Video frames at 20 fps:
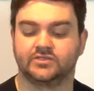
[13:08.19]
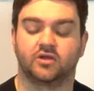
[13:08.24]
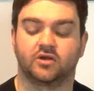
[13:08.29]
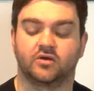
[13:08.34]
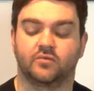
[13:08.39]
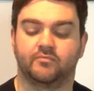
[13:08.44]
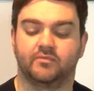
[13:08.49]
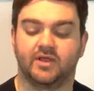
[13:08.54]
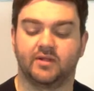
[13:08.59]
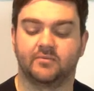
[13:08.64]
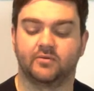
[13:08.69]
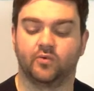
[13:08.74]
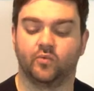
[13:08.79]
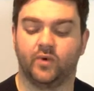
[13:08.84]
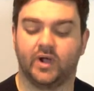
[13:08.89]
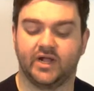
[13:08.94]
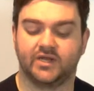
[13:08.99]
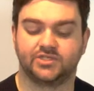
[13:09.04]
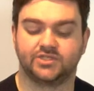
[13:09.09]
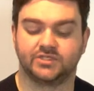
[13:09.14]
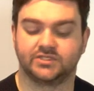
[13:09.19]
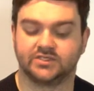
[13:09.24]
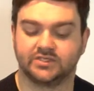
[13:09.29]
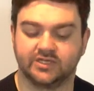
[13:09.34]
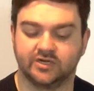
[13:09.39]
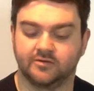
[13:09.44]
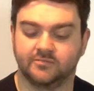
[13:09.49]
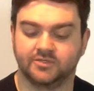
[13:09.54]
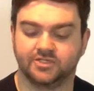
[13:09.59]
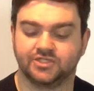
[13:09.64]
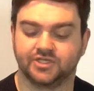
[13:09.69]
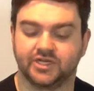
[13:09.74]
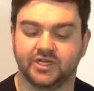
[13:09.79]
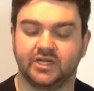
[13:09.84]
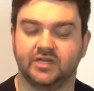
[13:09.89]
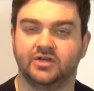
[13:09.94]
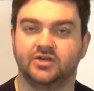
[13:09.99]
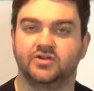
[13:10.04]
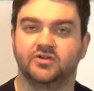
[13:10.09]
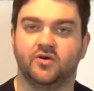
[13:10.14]
You're going to be able to watch this little
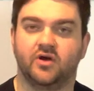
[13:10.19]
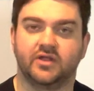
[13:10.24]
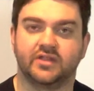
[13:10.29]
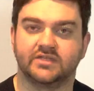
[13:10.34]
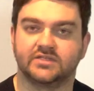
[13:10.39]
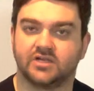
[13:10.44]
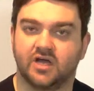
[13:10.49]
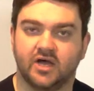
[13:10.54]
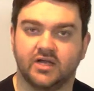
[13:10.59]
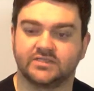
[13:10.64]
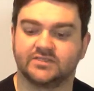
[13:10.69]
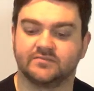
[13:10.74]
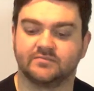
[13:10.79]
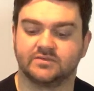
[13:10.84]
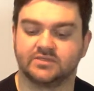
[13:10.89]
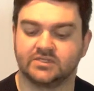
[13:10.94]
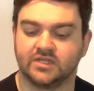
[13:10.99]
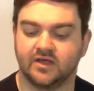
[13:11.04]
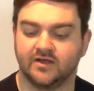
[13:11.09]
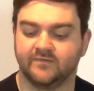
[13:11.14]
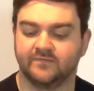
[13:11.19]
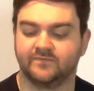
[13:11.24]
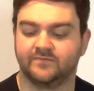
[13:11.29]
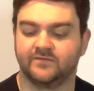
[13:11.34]
machine do all this awesome stuff.